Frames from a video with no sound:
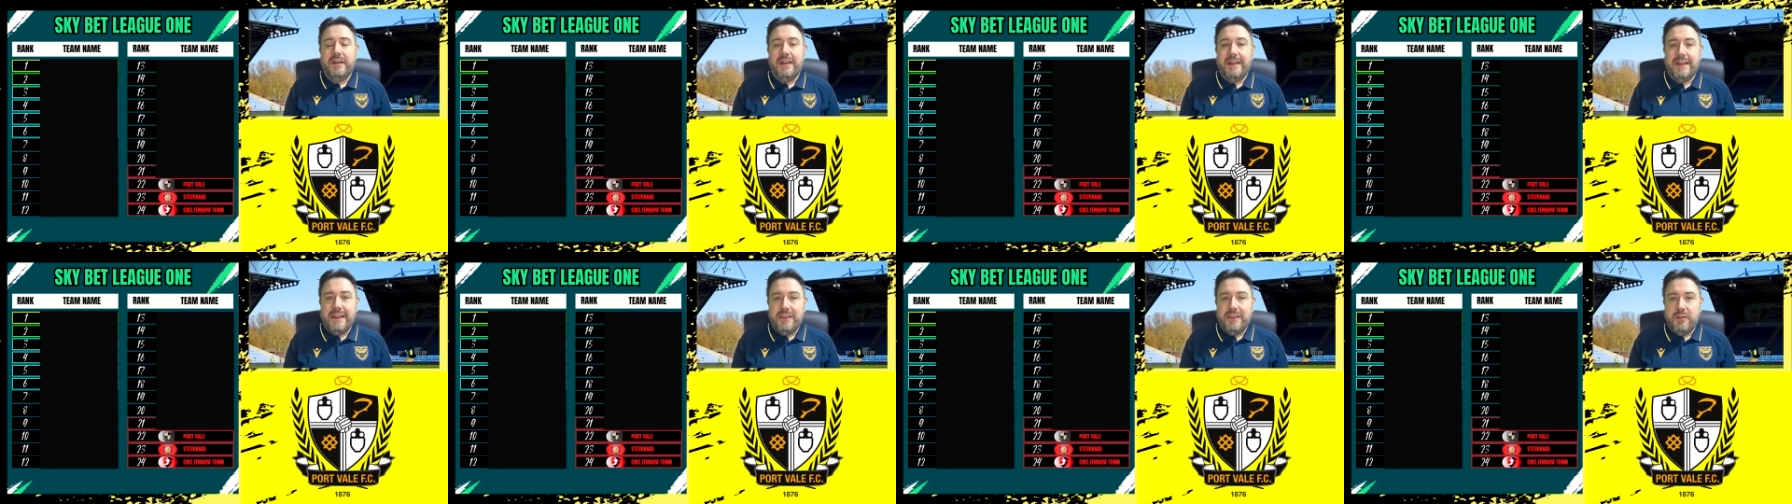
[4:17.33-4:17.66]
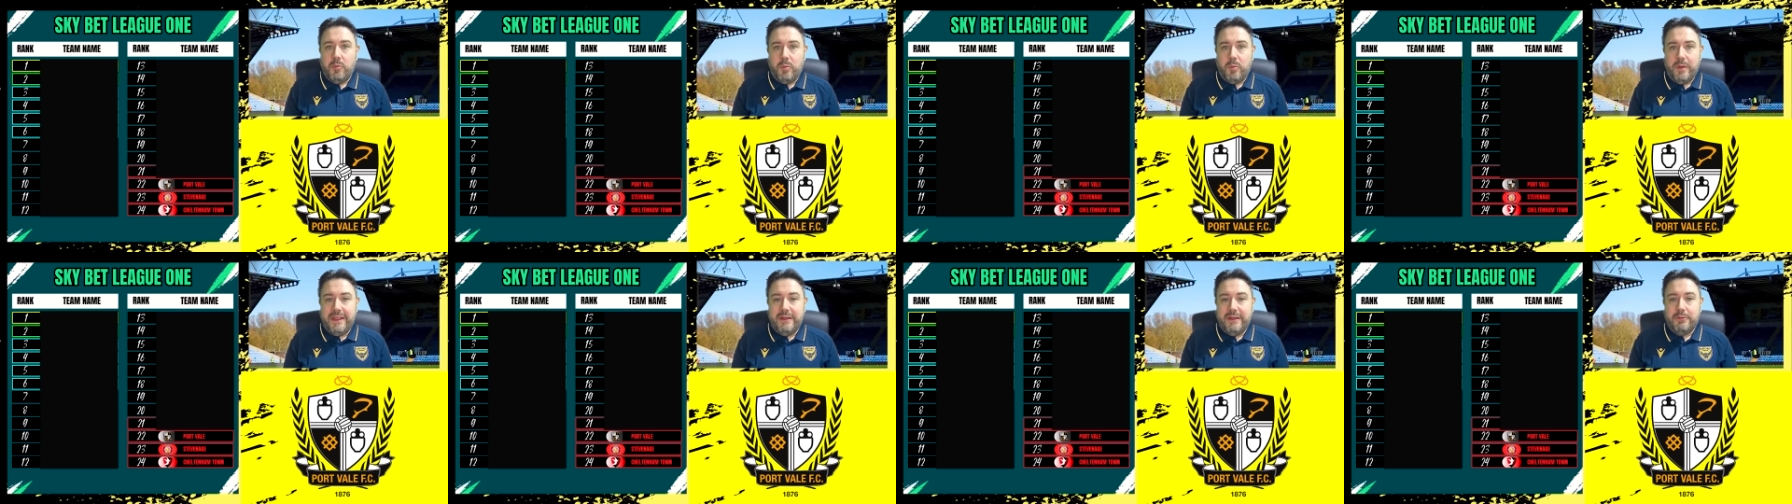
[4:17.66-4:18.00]
and then the
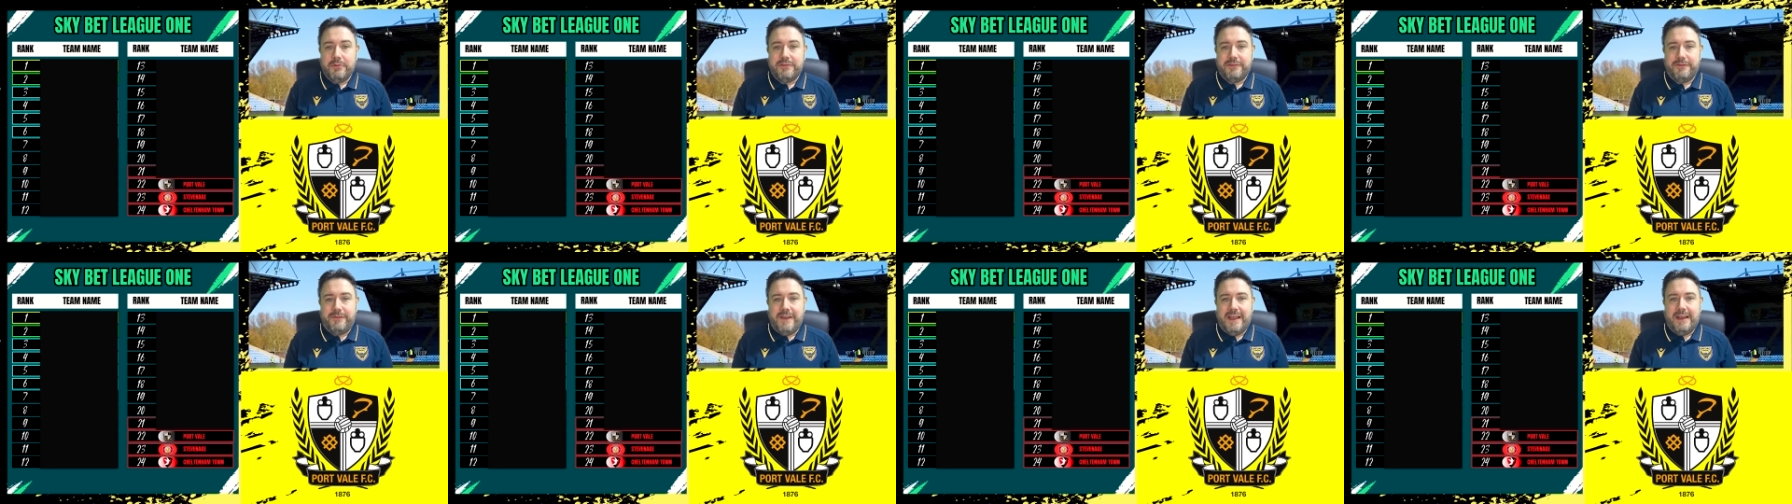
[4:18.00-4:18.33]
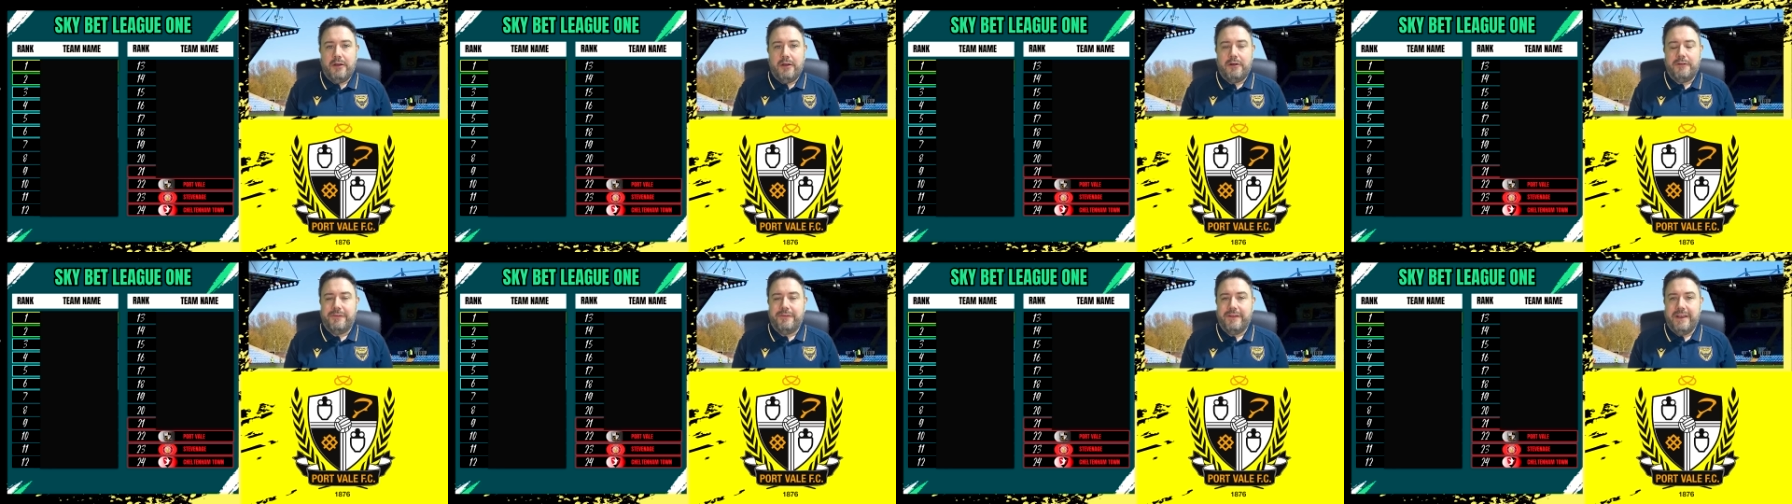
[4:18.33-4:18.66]
wheels fell
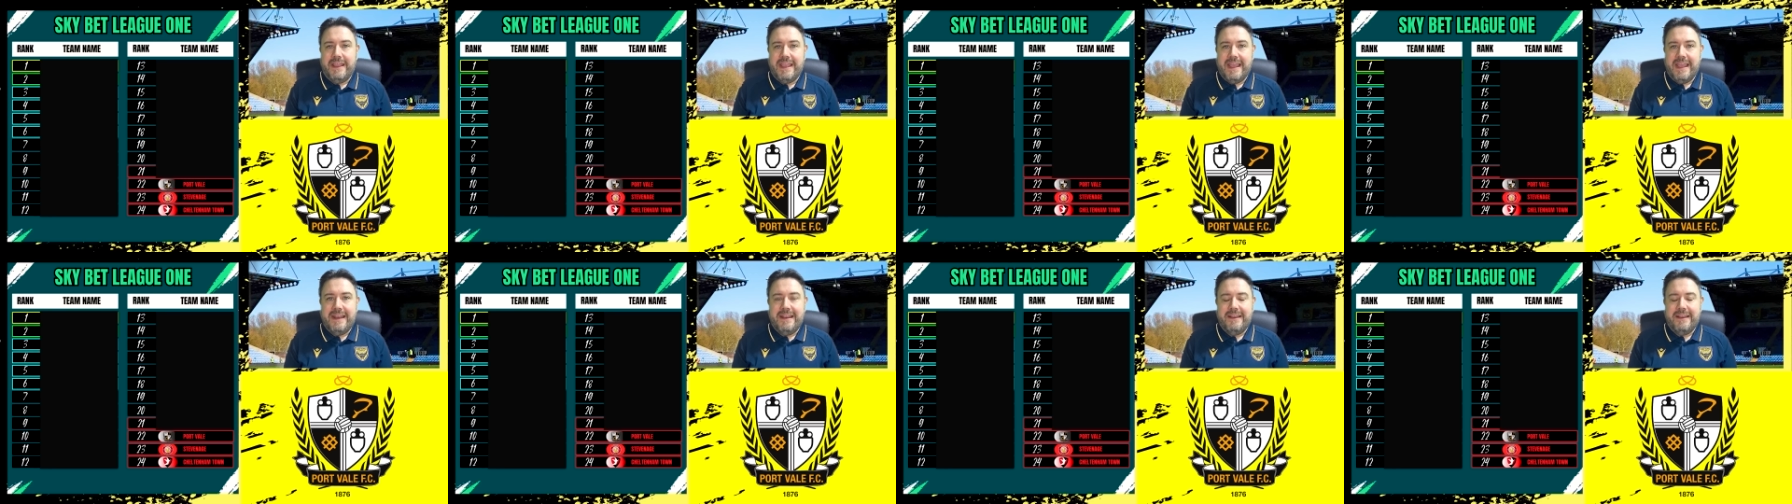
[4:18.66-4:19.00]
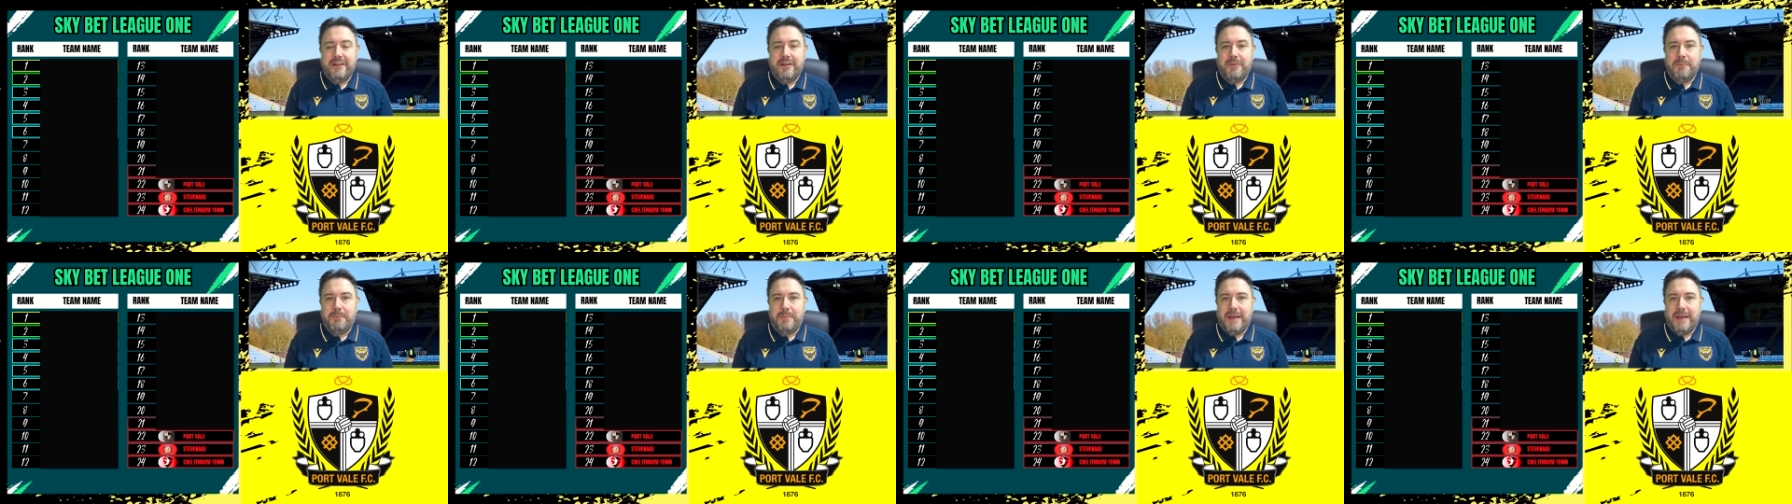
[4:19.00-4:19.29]
off and they ended up